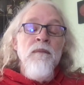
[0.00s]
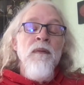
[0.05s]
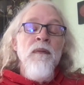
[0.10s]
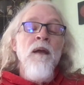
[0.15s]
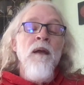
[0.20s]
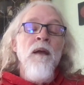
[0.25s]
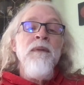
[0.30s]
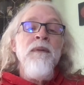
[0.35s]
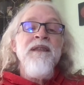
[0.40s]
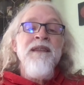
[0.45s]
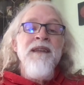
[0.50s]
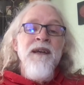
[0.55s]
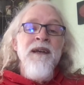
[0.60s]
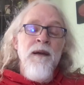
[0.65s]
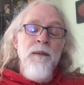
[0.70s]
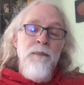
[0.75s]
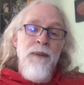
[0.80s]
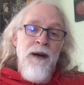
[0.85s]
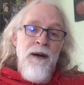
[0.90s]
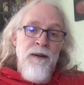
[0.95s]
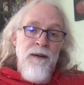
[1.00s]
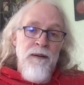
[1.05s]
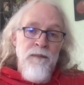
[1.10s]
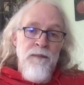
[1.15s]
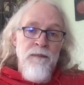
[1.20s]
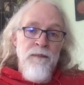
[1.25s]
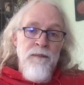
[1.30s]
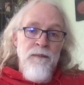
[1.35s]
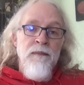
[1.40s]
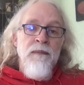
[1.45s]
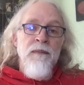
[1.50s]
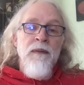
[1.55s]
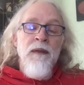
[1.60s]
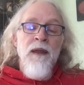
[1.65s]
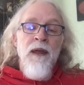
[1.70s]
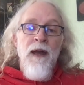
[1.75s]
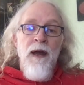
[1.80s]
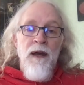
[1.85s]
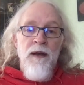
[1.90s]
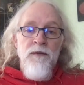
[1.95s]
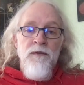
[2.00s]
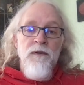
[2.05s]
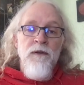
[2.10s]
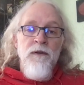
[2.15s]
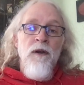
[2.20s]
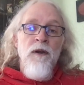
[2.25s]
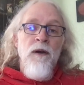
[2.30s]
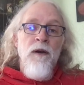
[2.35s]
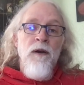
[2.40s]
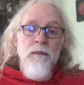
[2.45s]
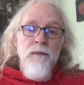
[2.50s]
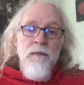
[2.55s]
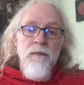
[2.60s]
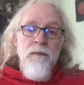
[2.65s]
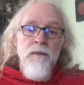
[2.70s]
But think about it as you go,